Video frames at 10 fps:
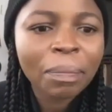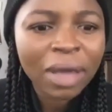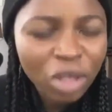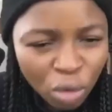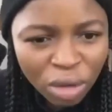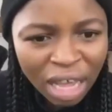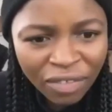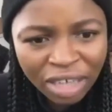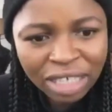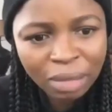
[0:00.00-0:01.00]
a peculiar
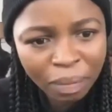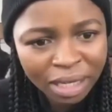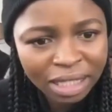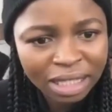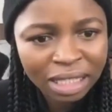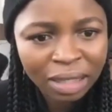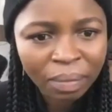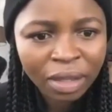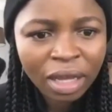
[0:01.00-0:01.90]
vulnerability